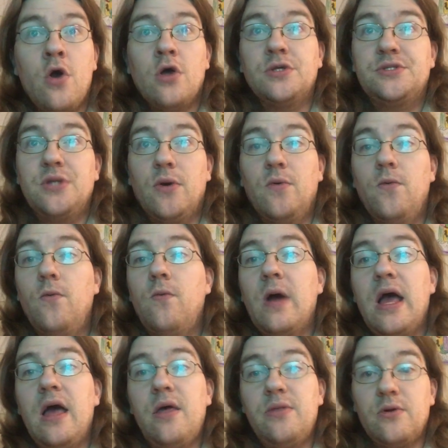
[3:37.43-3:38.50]
So
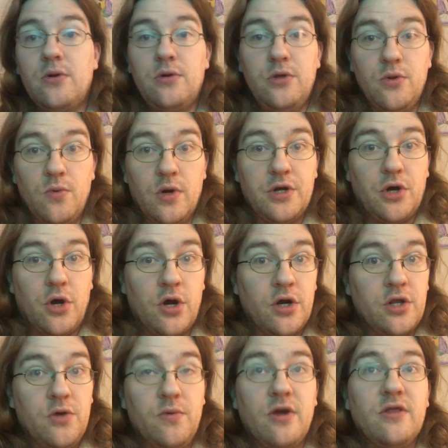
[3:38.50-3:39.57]
whether you want to
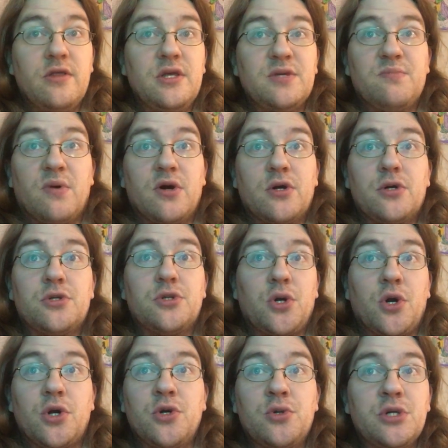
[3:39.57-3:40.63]
argue whether these martyrs
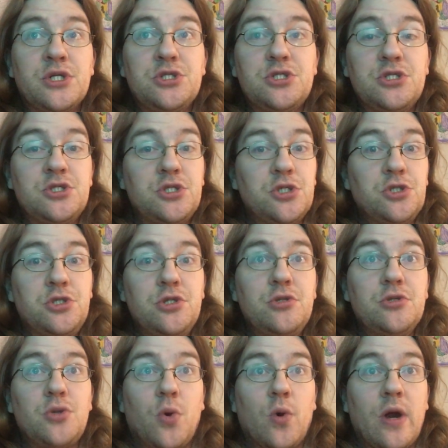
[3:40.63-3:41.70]
are Christians,
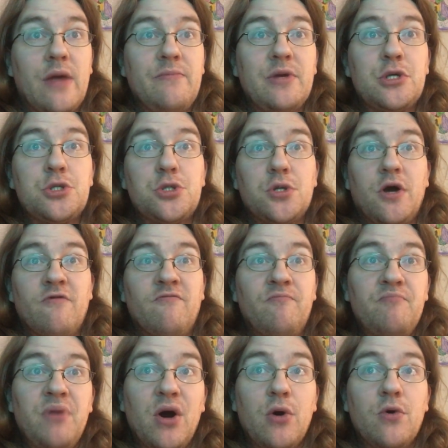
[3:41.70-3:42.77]
Jews, or a mixture of
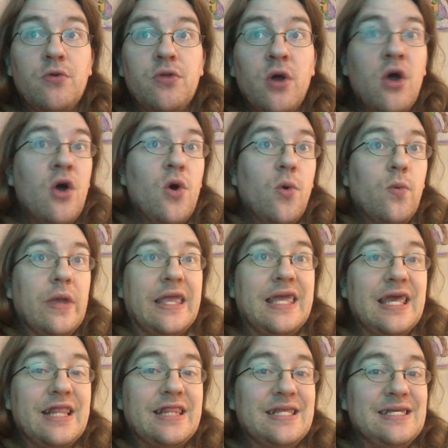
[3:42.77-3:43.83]
both, we
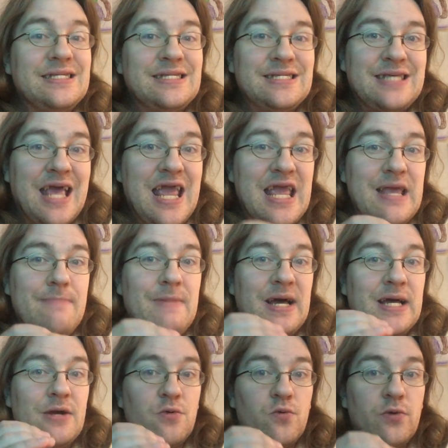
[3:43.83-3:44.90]
get the same
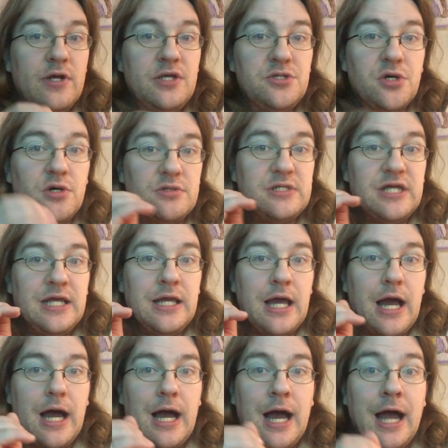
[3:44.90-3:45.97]

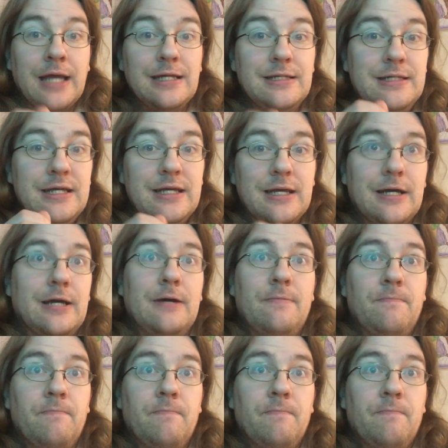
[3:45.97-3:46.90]
resulting idea.